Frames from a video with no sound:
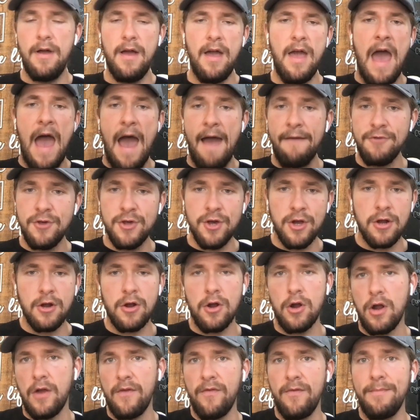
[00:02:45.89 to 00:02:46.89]
have sugar
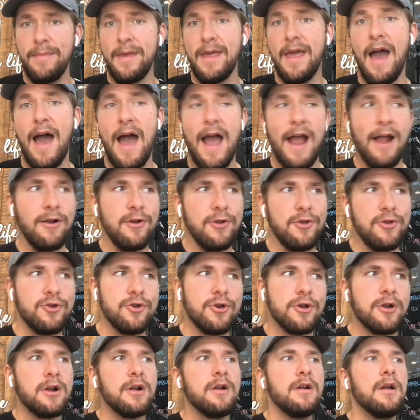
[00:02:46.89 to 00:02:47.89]
or even be higher in
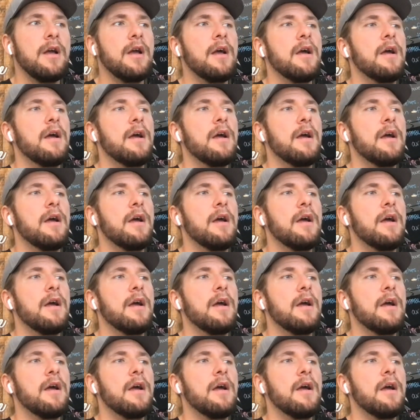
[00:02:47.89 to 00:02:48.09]
sugar.